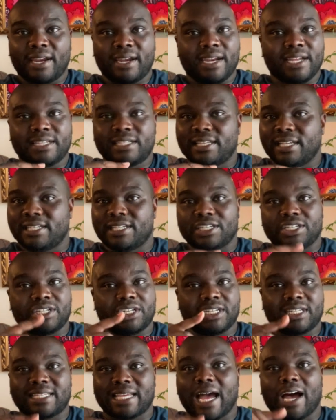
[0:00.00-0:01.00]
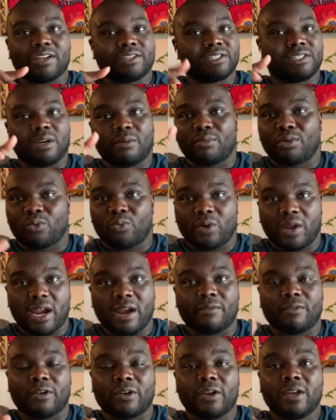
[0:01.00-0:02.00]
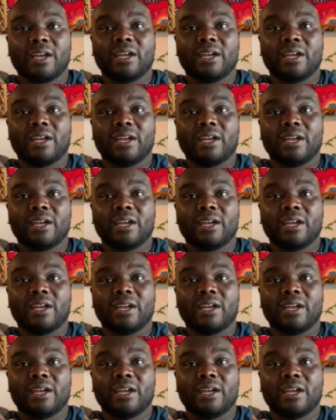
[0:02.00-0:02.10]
and this isn't just house number whatever.